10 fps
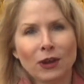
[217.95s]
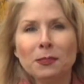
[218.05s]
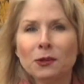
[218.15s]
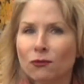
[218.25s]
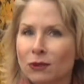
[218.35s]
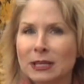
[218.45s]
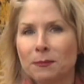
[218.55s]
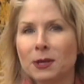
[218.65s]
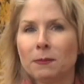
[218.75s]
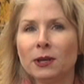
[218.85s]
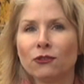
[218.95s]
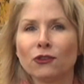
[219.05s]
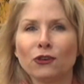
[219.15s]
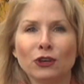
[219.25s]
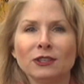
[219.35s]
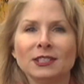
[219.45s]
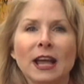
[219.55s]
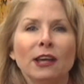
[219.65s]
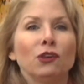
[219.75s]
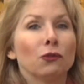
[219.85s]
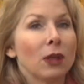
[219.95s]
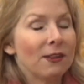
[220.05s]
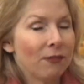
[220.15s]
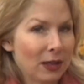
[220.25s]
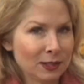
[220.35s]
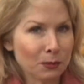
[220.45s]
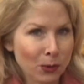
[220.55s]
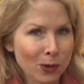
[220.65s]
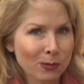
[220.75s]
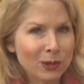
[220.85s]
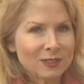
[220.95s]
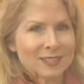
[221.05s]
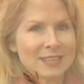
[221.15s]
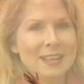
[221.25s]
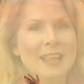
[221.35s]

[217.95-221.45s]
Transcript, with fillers: And the really big picture is that your life has a purpose,